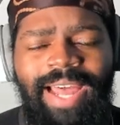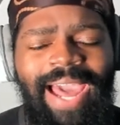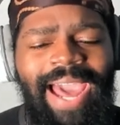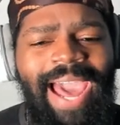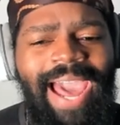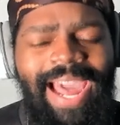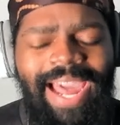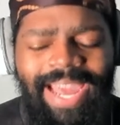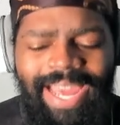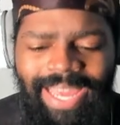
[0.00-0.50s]

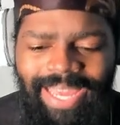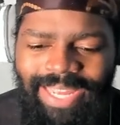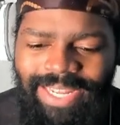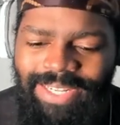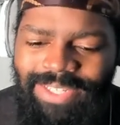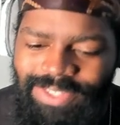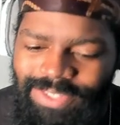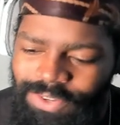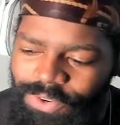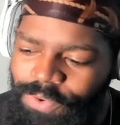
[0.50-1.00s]
I
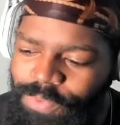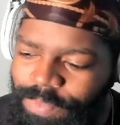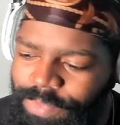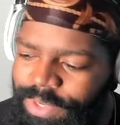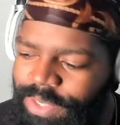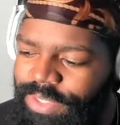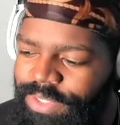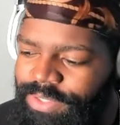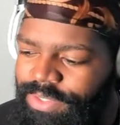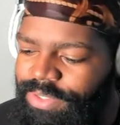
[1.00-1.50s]
hate so
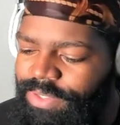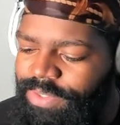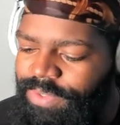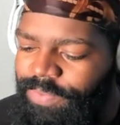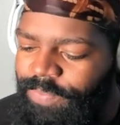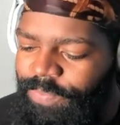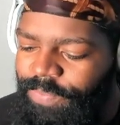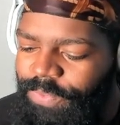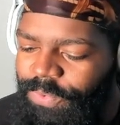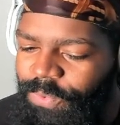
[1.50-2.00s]
much
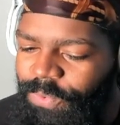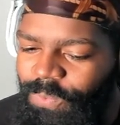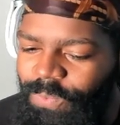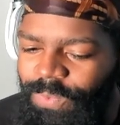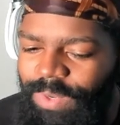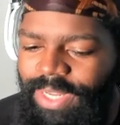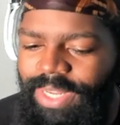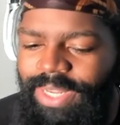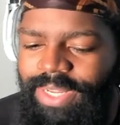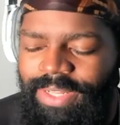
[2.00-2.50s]

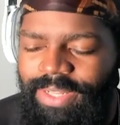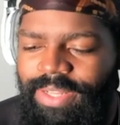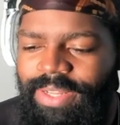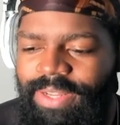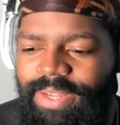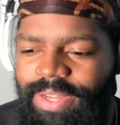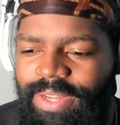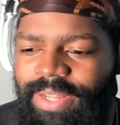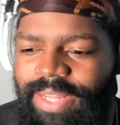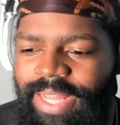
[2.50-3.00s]
when
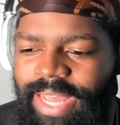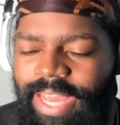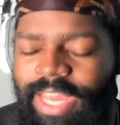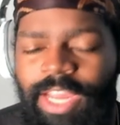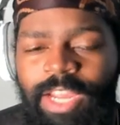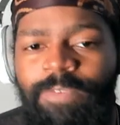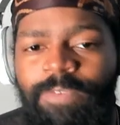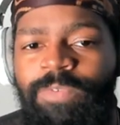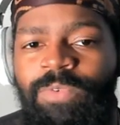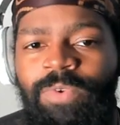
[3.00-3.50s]
that
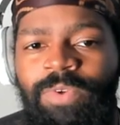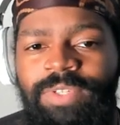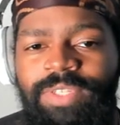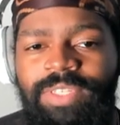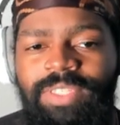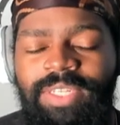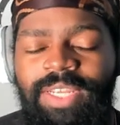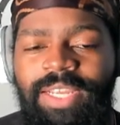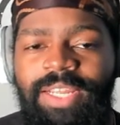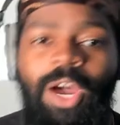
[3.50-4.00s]

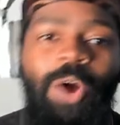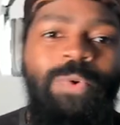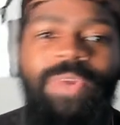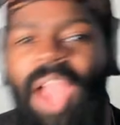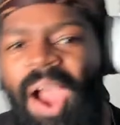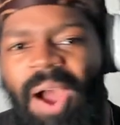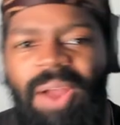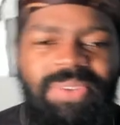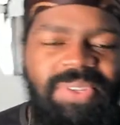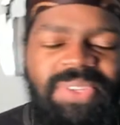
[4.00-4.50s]
influencer says, "Oh,
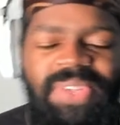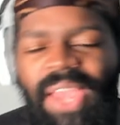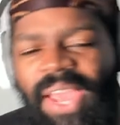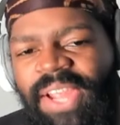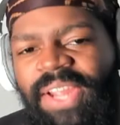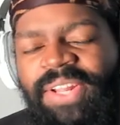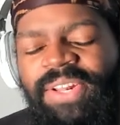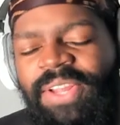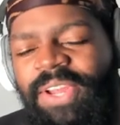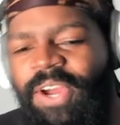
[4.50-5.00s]
y'all just
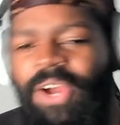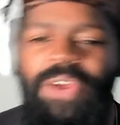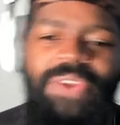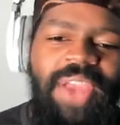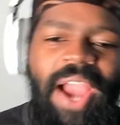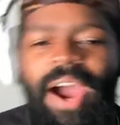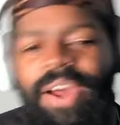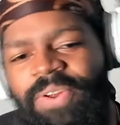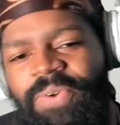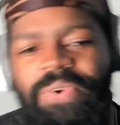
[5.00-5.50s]
hating.
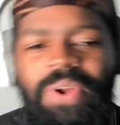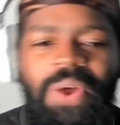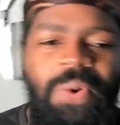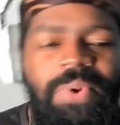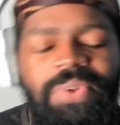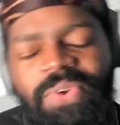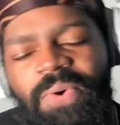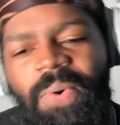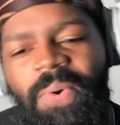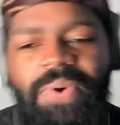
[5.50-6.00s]
Y'all don't know
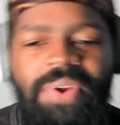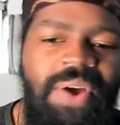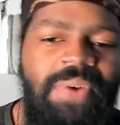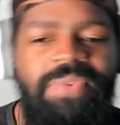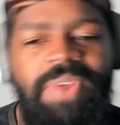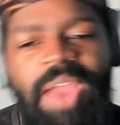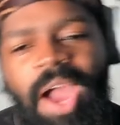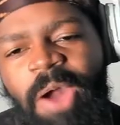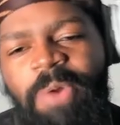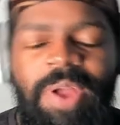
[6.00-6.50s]
what's going
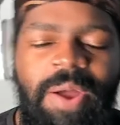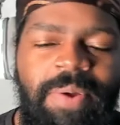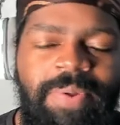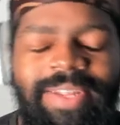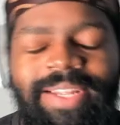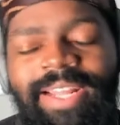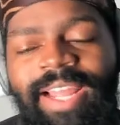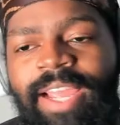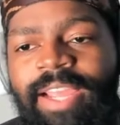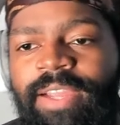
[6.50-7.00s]
on. Y'all y'all
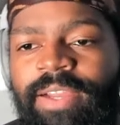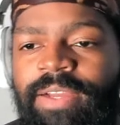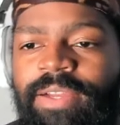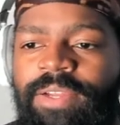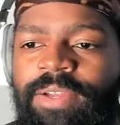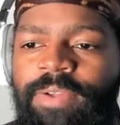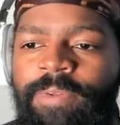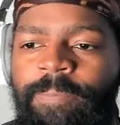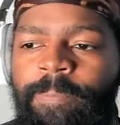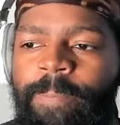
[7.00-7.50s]
like,
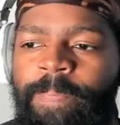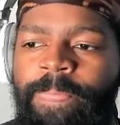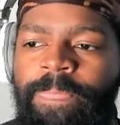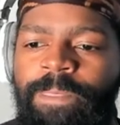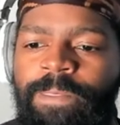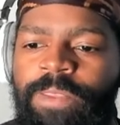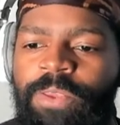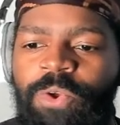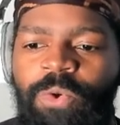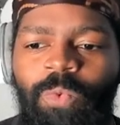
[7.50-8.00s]

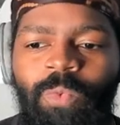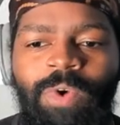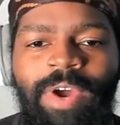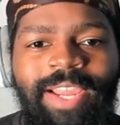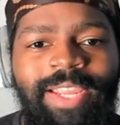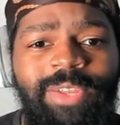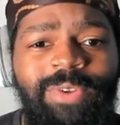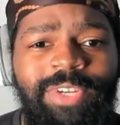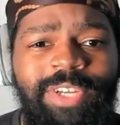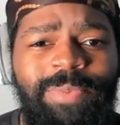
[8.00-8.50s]

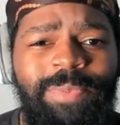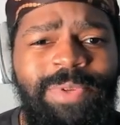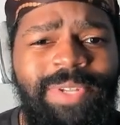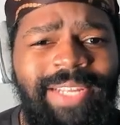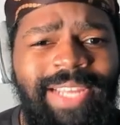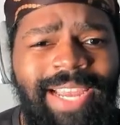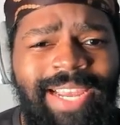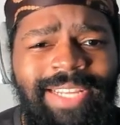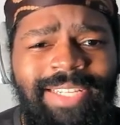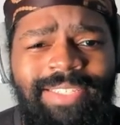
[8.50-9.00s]
what are your
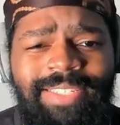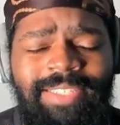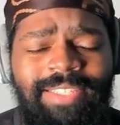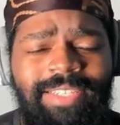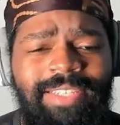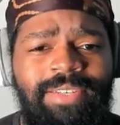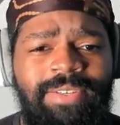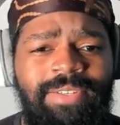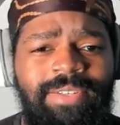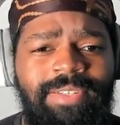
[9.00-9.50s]
communication
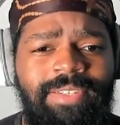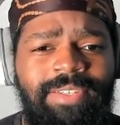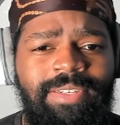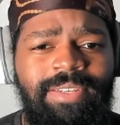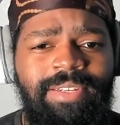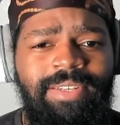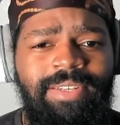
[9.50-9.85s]
skills?"